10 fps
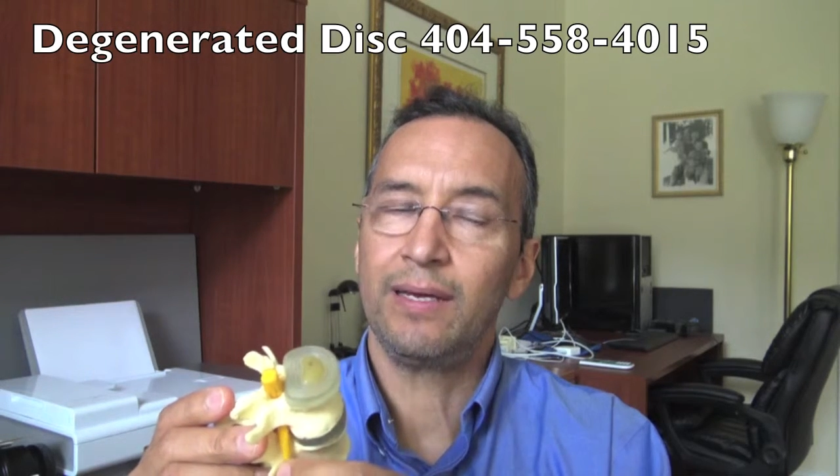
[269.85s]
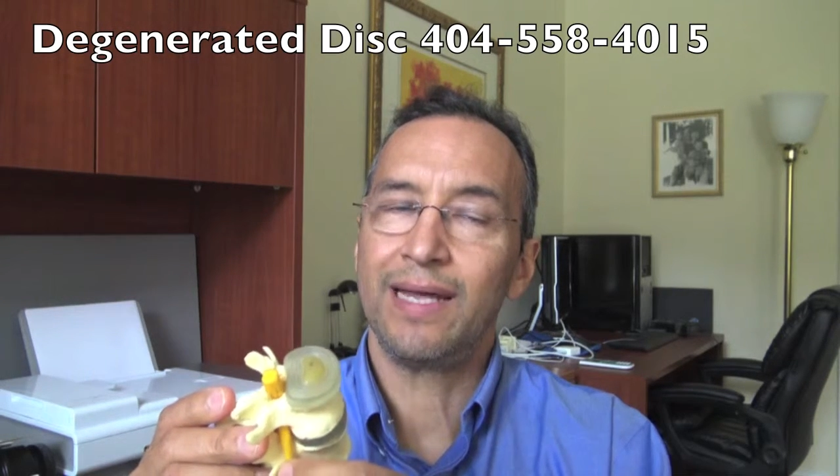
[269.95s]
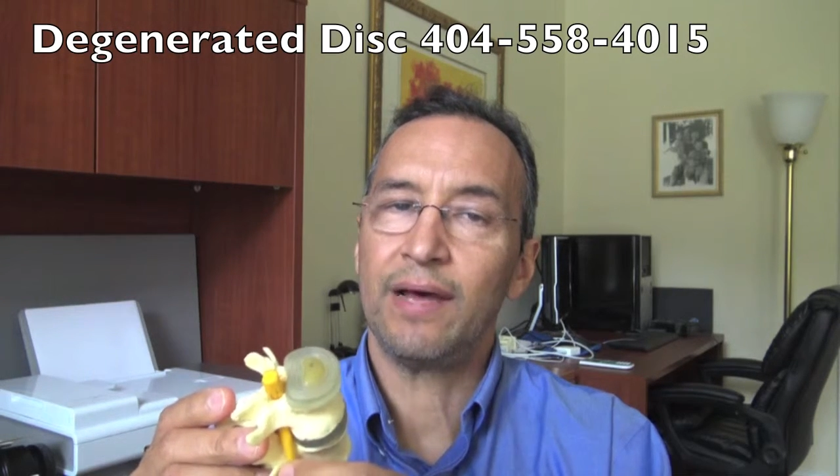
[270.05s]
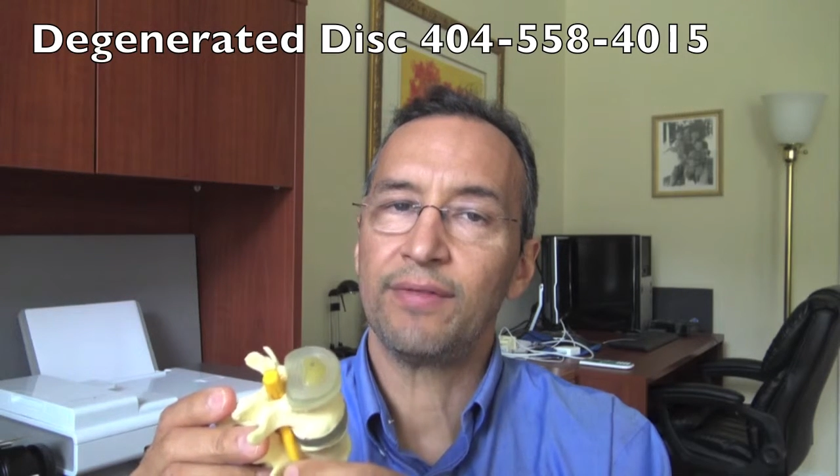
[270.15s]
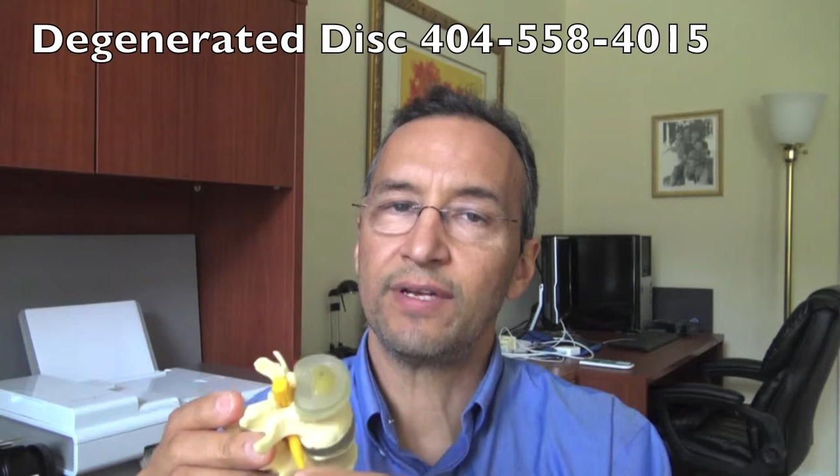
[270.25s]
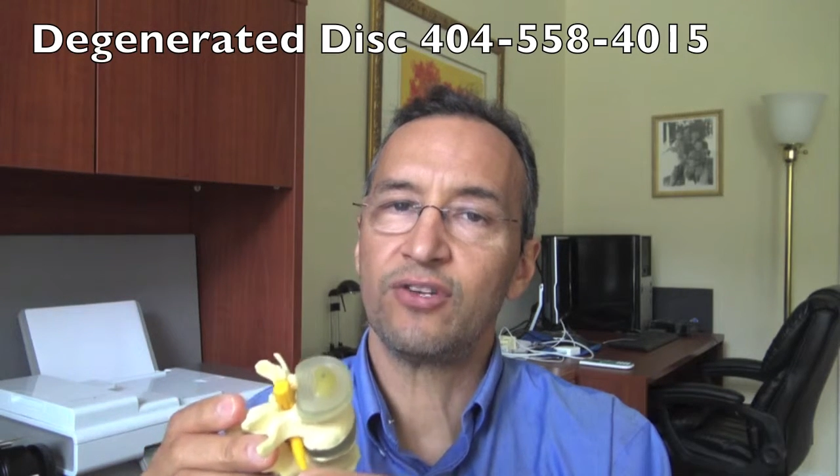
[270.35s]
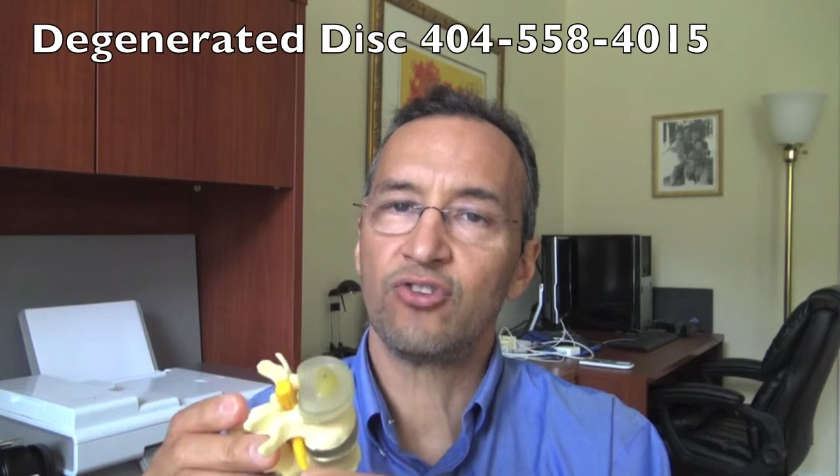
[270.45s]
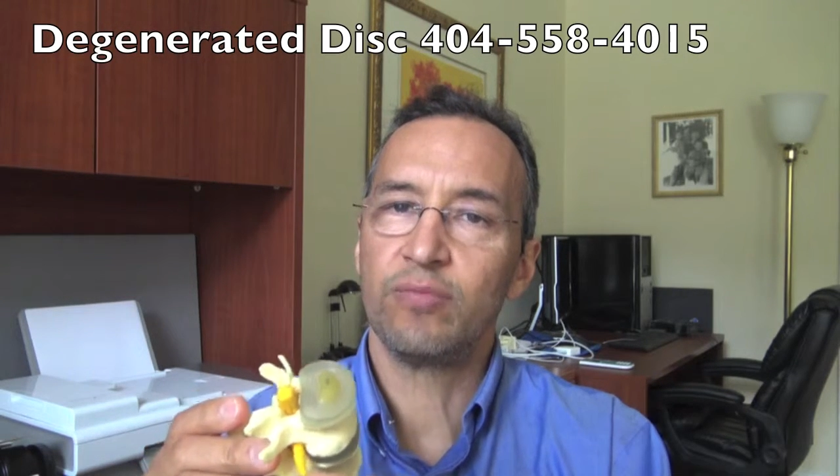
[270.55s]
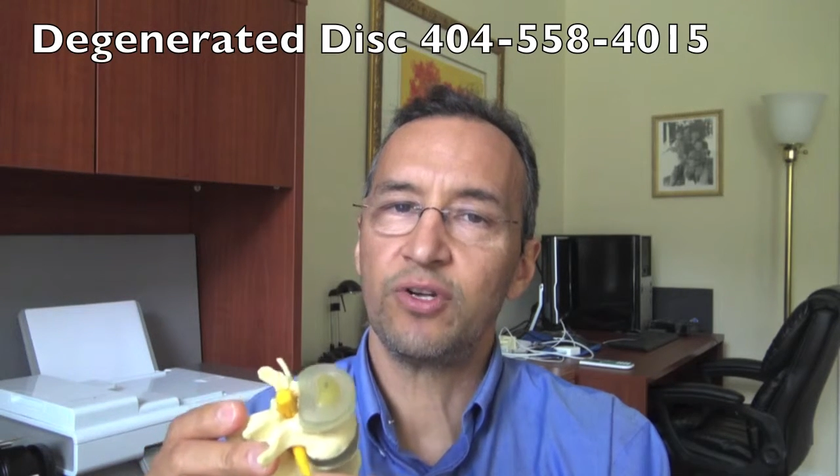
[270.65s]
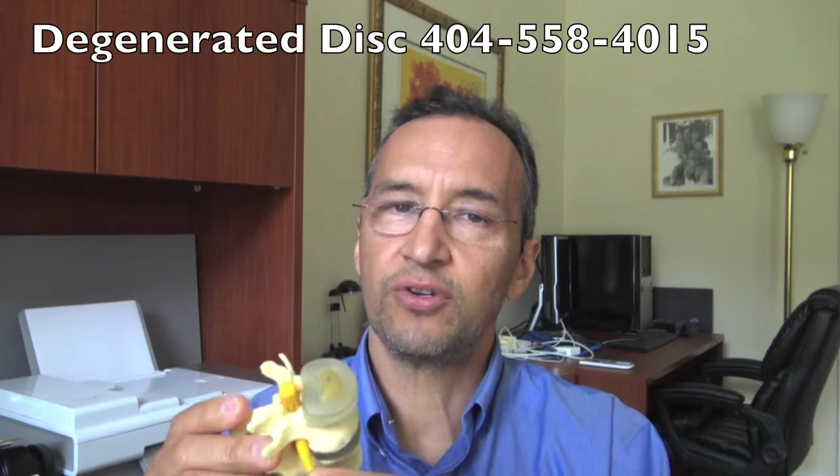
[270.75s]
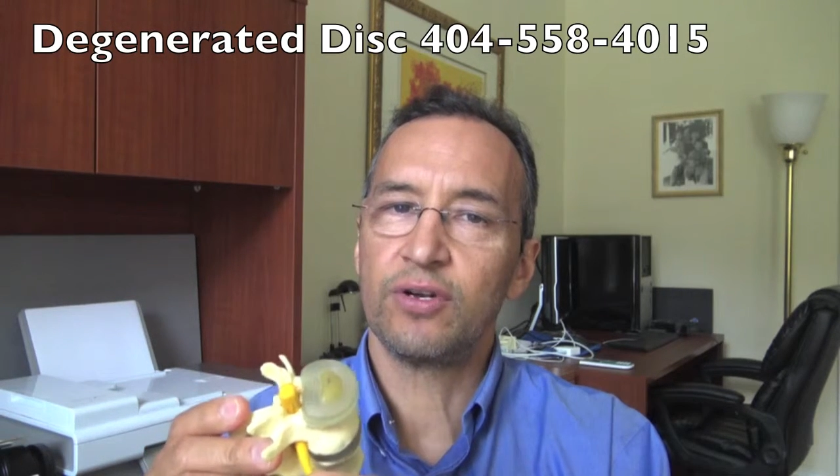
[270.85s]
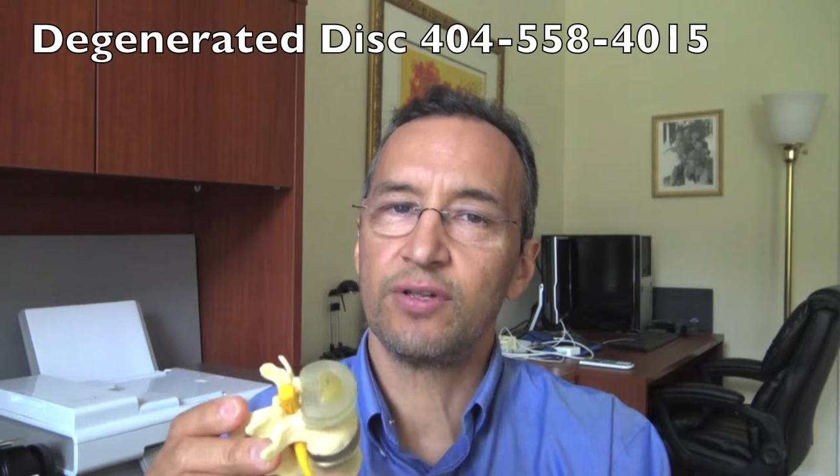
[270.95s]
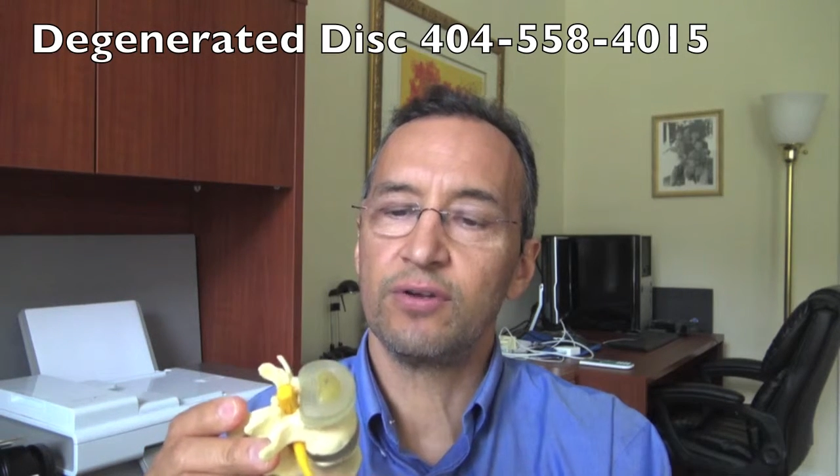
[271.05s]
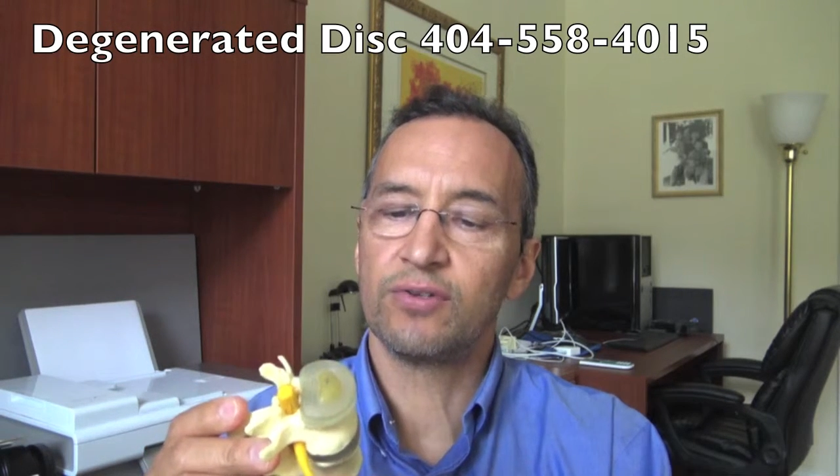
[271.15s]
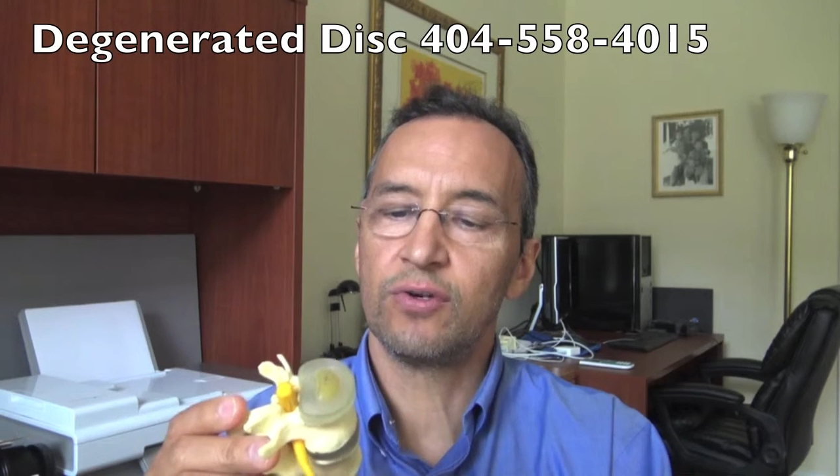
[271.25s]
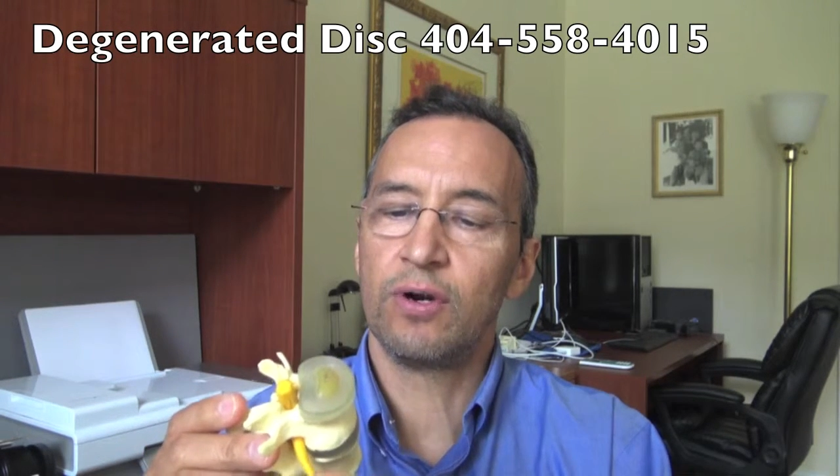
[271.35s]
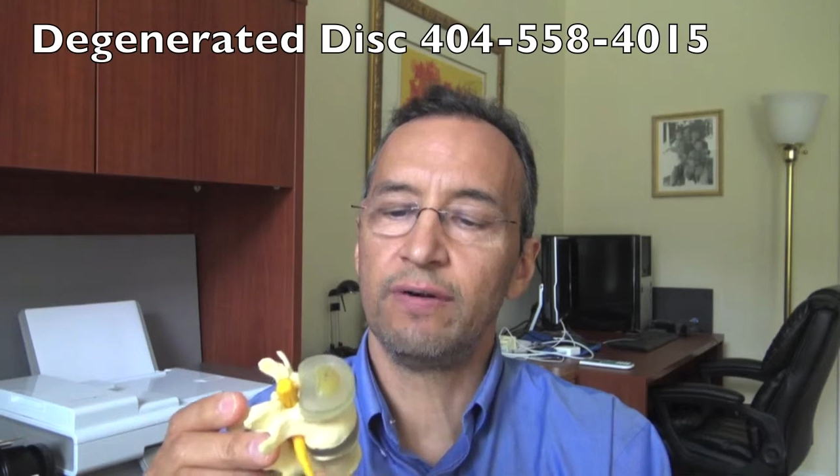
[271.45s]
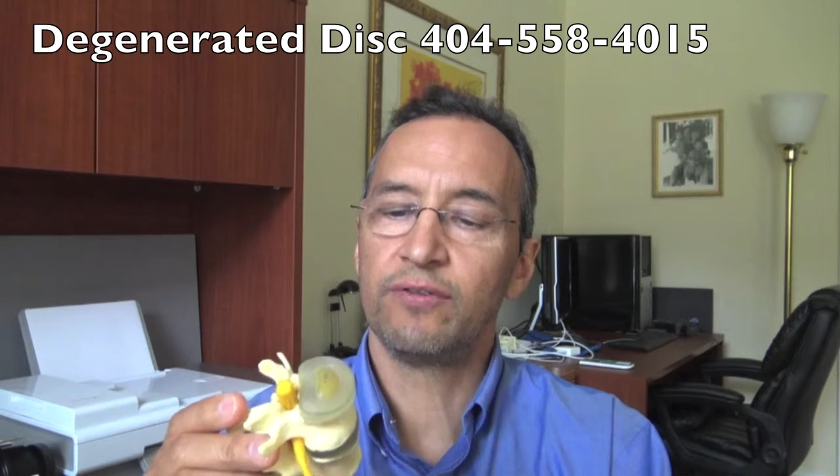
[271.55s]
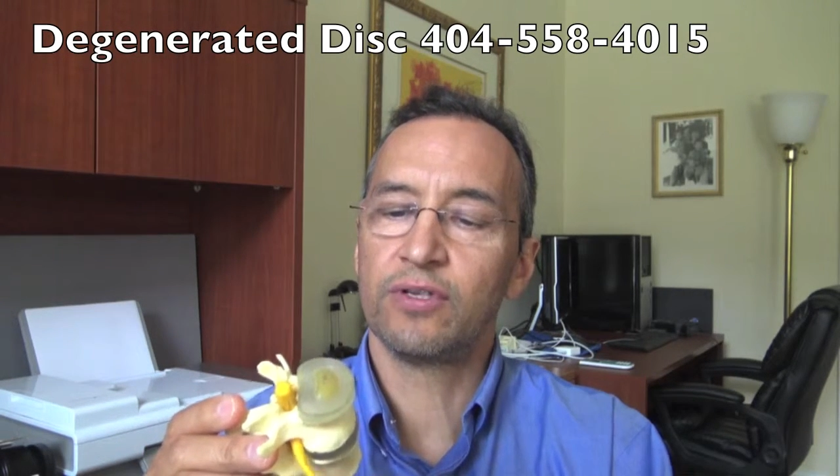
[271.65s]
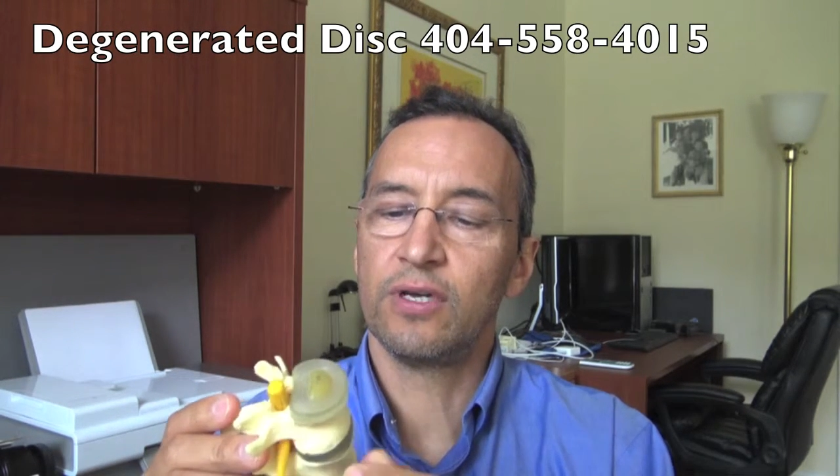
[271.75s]
down the distribution of those
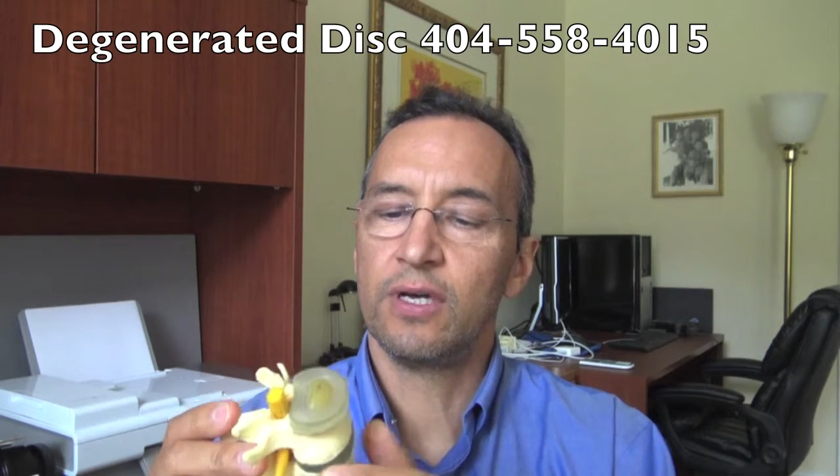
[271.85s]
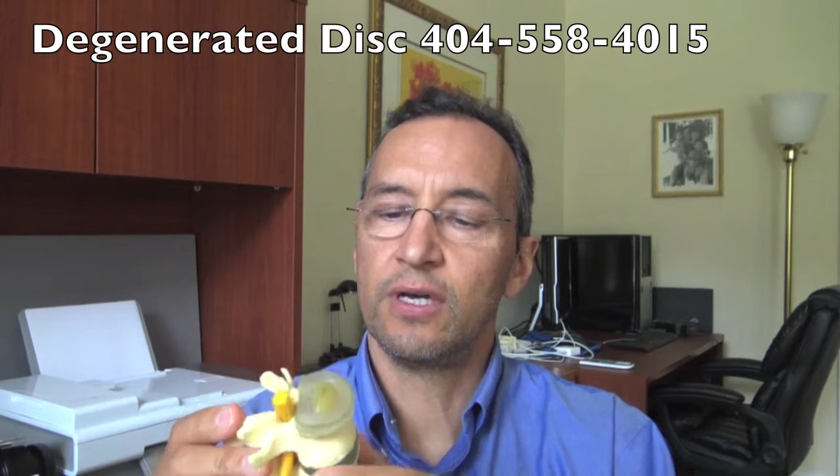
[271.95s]
nerves,